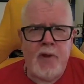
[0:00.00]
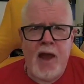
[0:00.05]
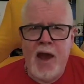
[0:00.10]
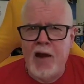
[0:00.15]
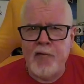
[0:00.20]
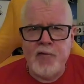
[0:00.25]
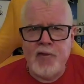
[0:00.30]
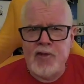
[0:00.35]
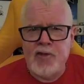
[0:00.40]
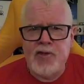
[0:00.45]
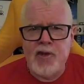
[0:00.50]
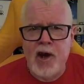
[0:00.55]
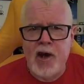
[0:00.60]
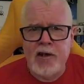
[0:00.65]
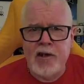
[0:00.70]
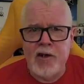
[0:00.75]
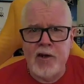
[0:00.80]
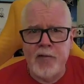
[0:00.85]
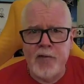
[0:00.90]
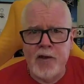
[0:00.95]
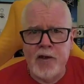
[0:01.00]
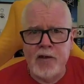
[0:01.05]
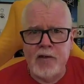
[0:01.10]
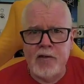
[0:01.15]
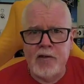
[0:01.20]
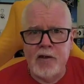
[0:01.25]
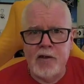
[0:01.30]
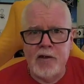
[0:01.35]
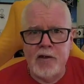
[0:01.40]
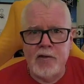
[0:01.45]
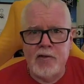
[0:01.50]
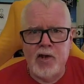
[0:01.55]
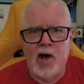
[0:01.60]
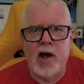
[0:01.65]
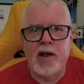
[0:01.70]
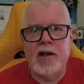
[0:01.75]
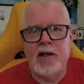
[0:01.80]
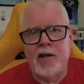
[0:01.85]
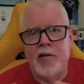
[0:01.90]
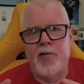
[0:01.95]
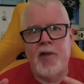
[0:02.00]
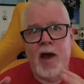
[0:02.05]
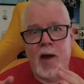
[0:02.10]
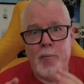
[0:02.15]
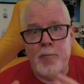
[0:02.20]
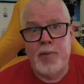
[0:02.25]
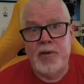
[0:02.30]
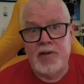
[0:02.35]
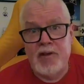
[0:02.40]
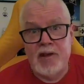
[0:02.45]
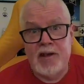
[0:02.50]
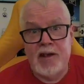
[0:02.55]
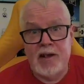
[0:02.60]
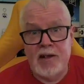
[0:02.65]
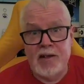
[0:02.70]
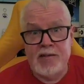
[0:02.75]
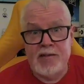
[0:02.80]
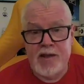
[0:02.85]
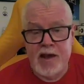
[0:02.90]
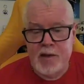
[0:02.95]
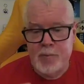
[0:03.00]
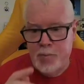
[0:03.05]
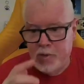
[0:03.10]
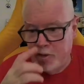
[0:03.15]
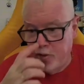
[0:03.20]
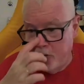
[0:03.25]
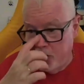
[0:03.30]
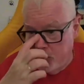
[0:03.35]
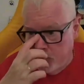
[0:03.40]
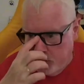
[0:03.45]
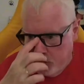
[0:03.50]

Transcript: Haven't decided on the title of that particular segment.